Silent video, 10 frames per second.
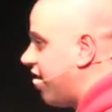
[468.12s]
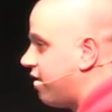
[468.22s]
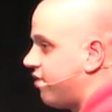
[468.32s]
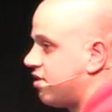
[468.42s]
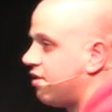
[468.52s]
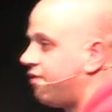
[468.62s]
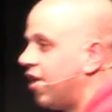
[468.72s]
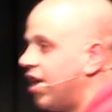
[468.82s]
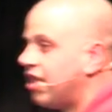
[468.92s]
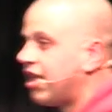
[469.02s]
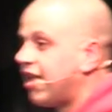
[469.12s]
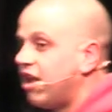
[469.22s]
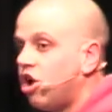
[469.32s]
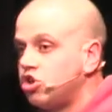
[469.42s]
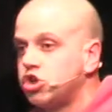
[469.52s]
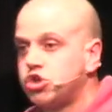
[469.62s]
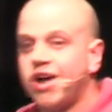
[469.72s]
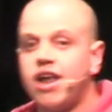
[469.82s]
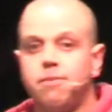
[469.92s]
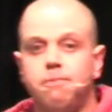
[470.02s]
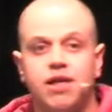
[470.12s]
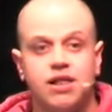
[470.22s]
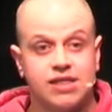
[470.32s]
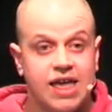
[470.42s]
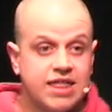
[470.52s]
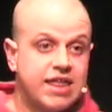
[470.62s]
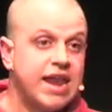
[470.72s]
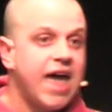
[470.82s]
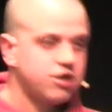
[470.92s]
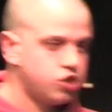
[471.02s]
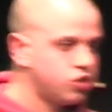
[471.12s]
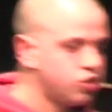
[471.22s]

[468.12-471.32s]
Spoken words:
innovative, that they're not just trying to build the next